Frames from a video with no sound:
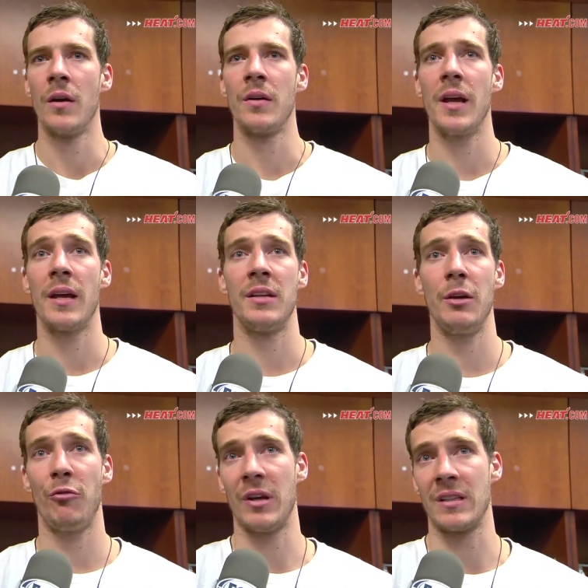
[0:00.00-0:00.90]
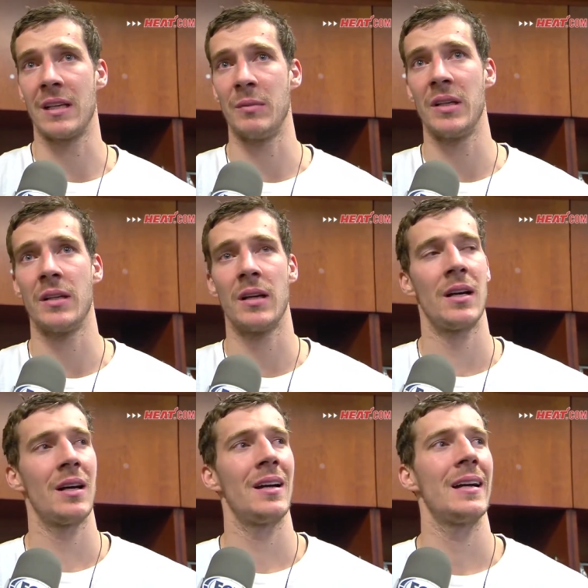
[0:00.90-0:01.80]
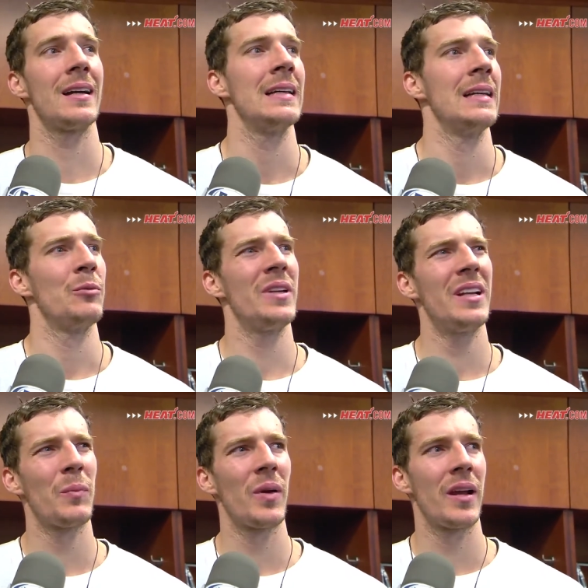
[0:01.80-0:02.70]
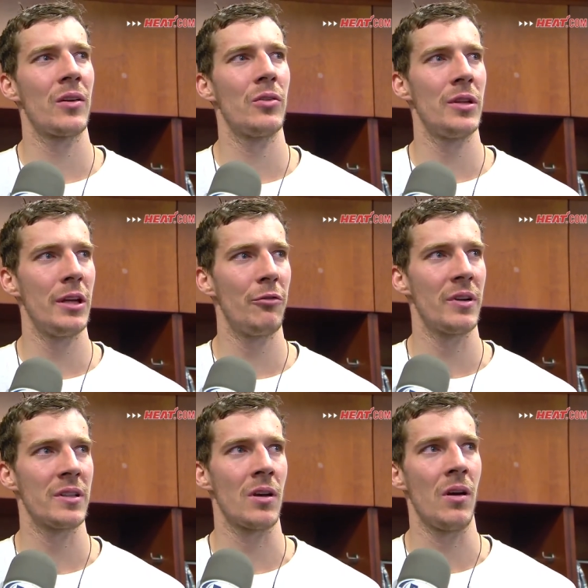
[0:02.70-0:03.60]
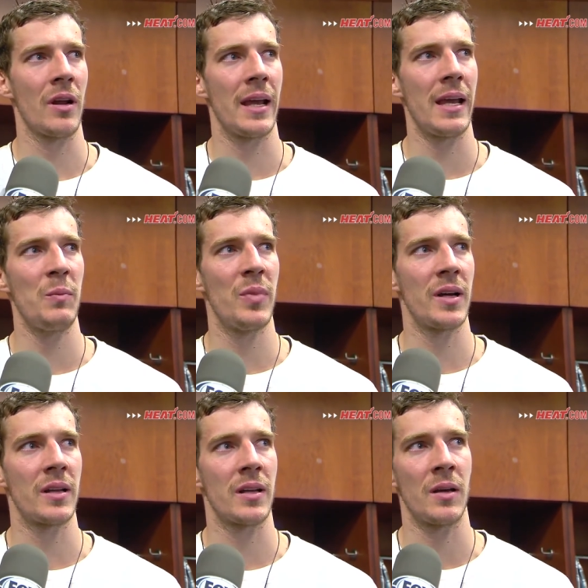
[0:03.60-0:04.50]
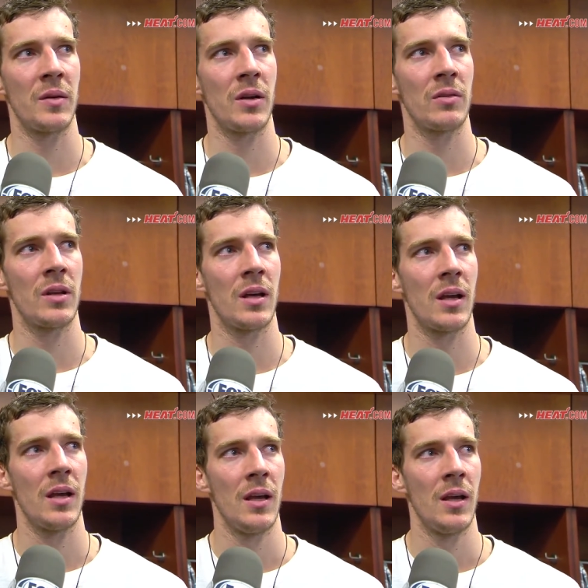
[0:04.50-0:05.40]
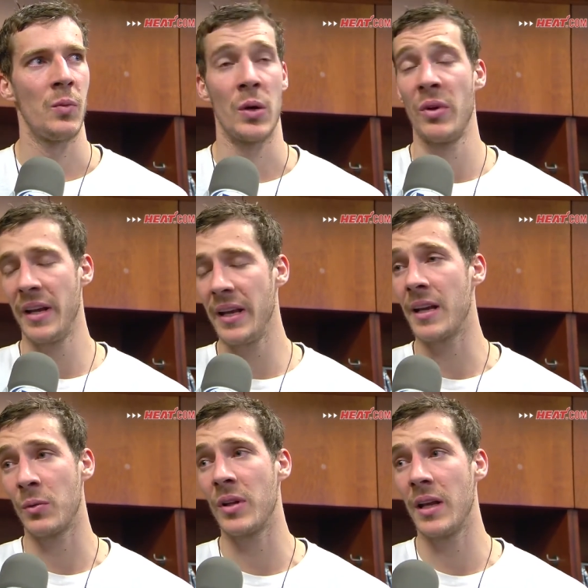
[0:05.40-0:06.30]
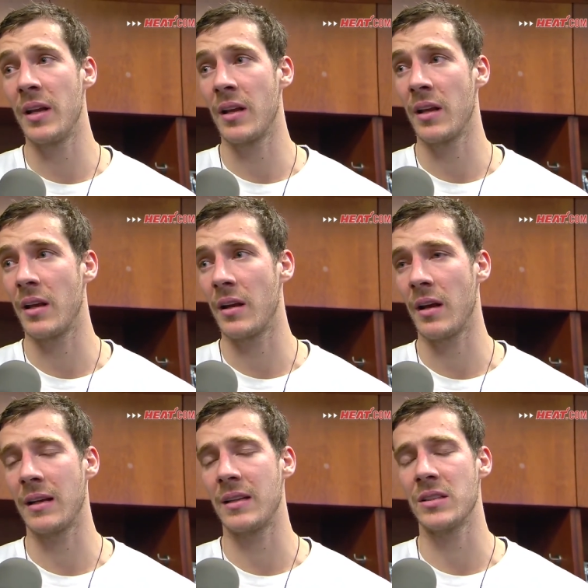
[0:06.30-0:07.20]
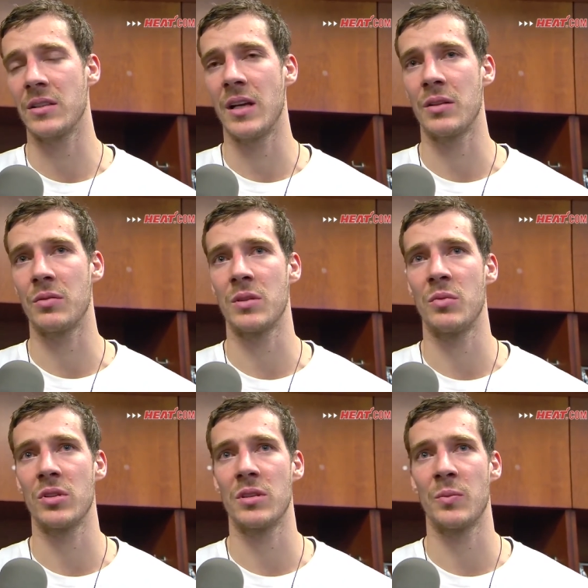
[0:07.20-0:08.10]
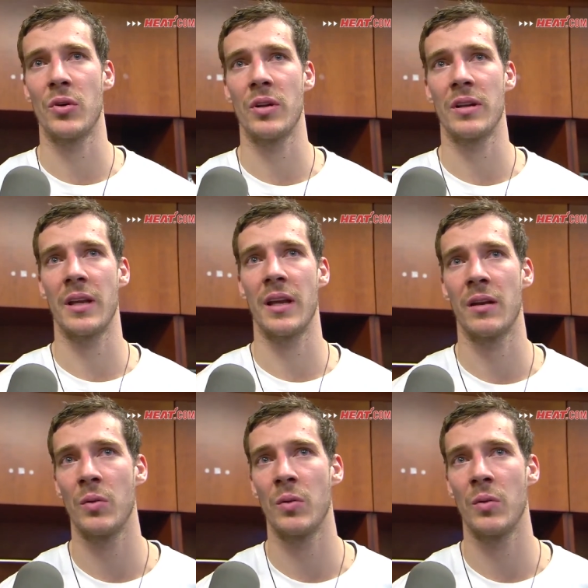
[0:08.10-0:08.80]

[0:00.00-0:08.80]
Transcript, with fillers: Yeah, defense. I mean, uh, we didn't play a good defense all game, but, uh, you know, the, when we needed, we did. And I think so that was the most important thing.